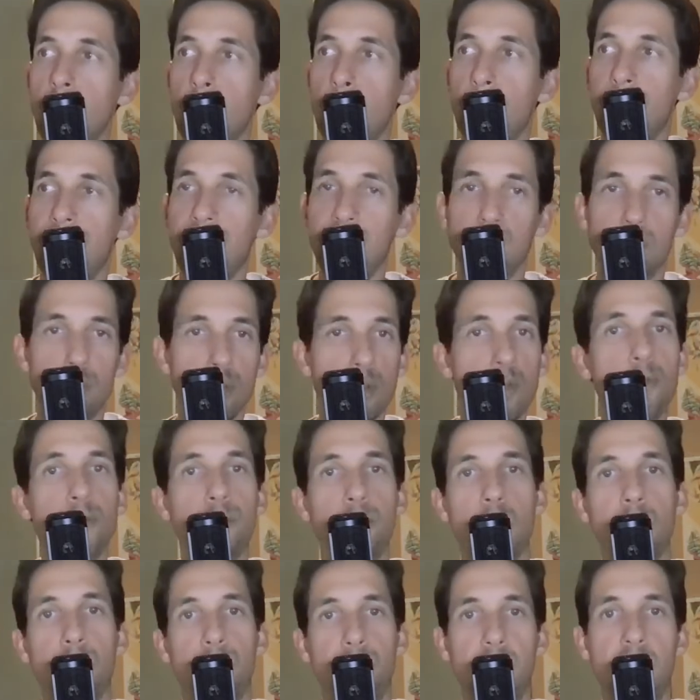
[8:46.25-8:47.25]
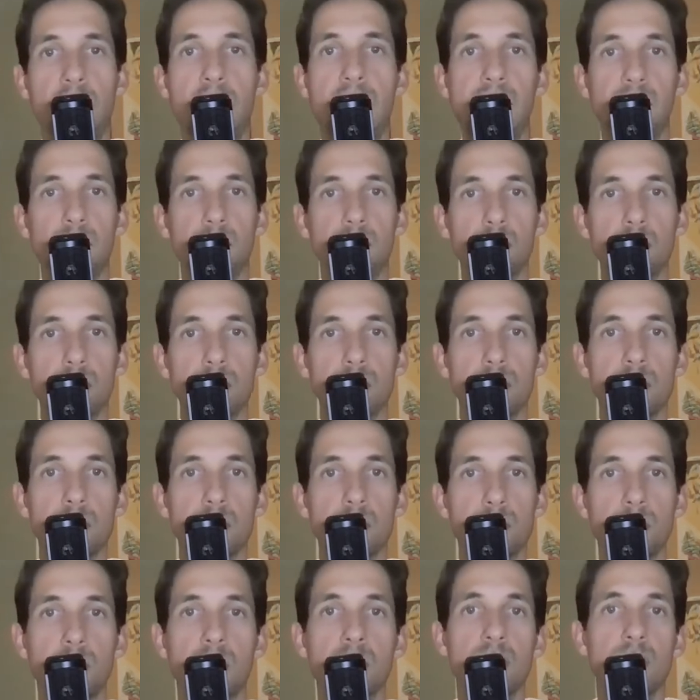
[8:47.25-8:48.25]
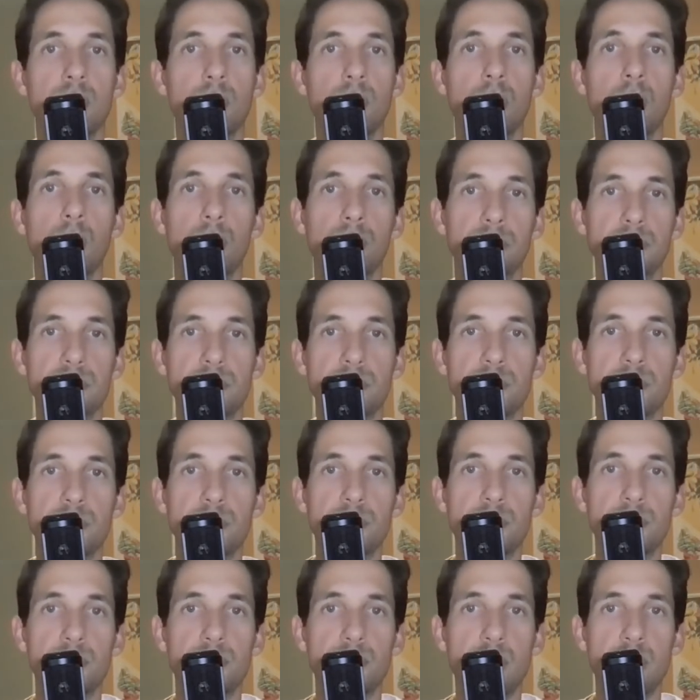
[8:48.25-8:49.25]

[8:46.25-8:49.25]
But I do fault the actors because they're artists